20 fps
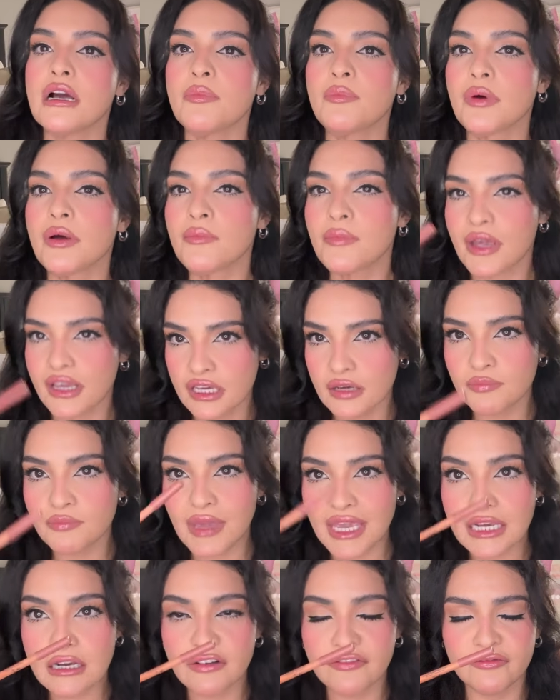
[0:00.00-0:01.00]
up a
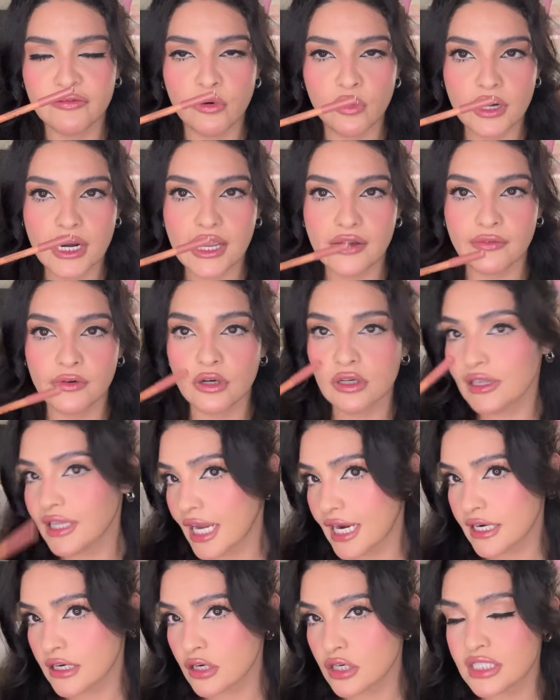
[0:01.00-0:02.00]
Makeup Forever
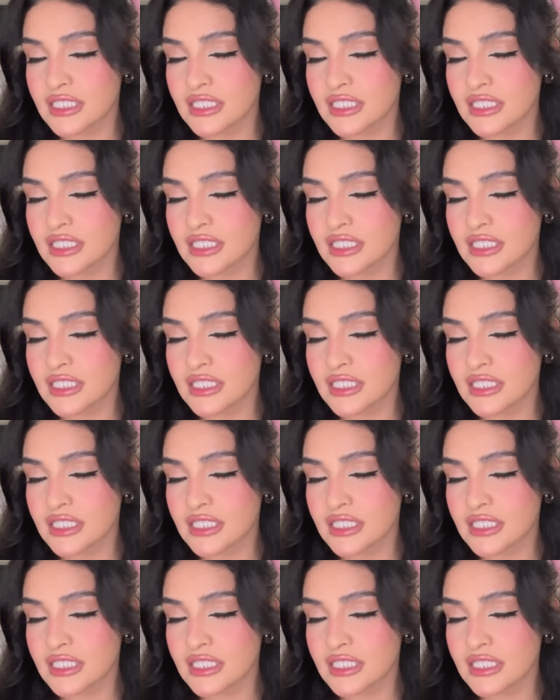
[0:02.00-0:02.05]
liner.